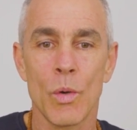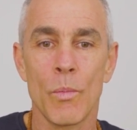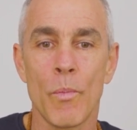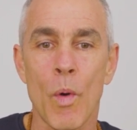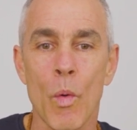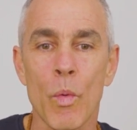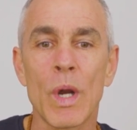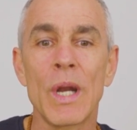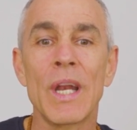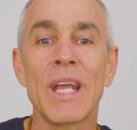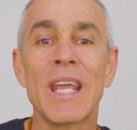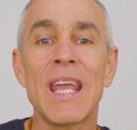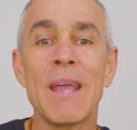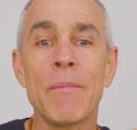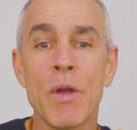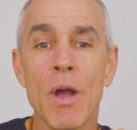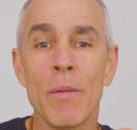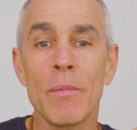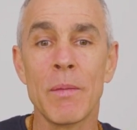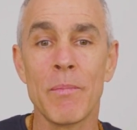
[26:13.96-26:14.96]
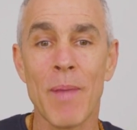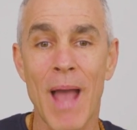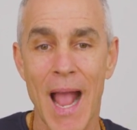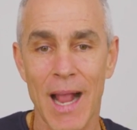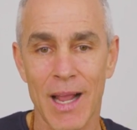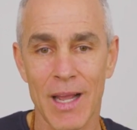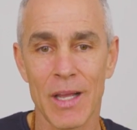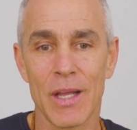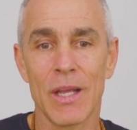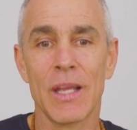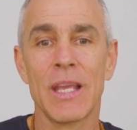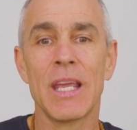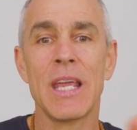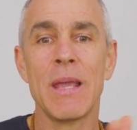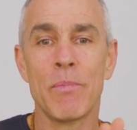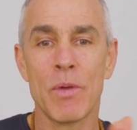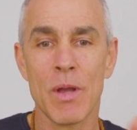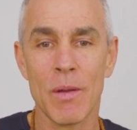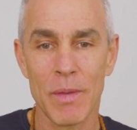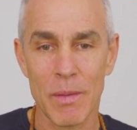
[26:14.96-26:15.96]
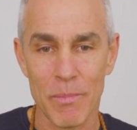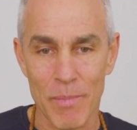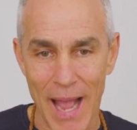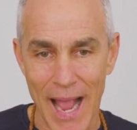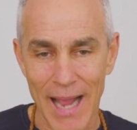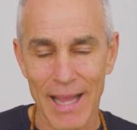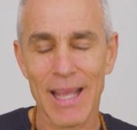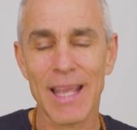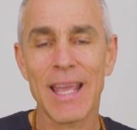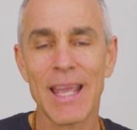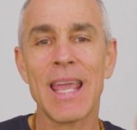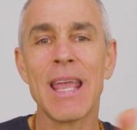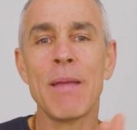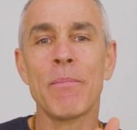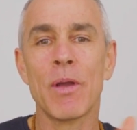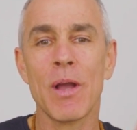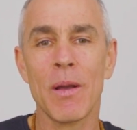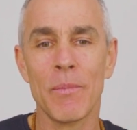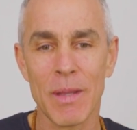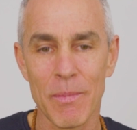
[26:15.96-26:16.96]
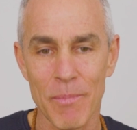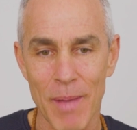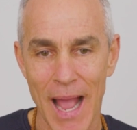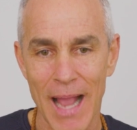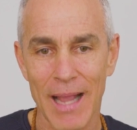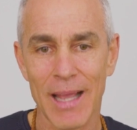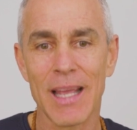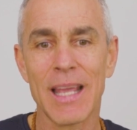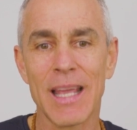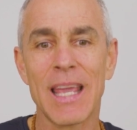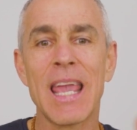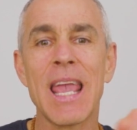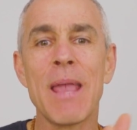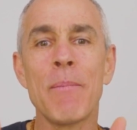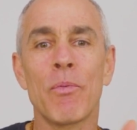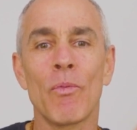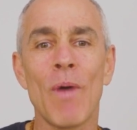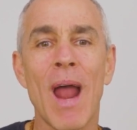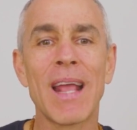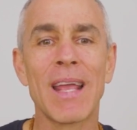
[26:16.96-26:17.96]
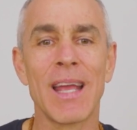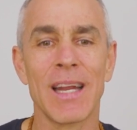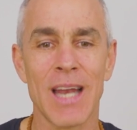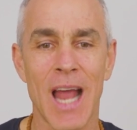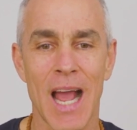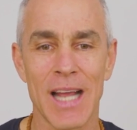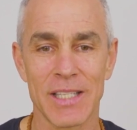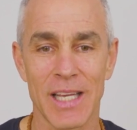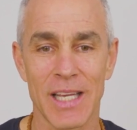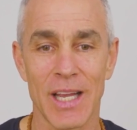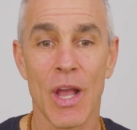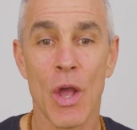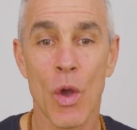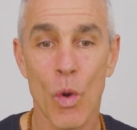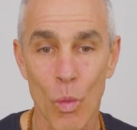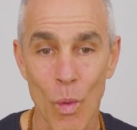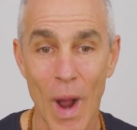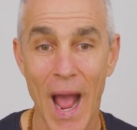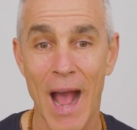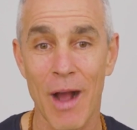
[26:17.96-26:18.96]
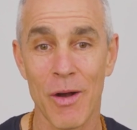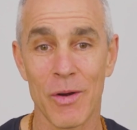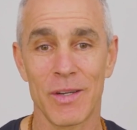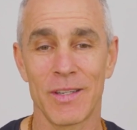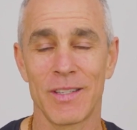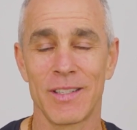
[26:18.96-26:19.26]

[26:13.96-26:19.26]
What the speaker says: But we're going to keep coming back, keep coming back, keep coming back, keep recognizing, wow,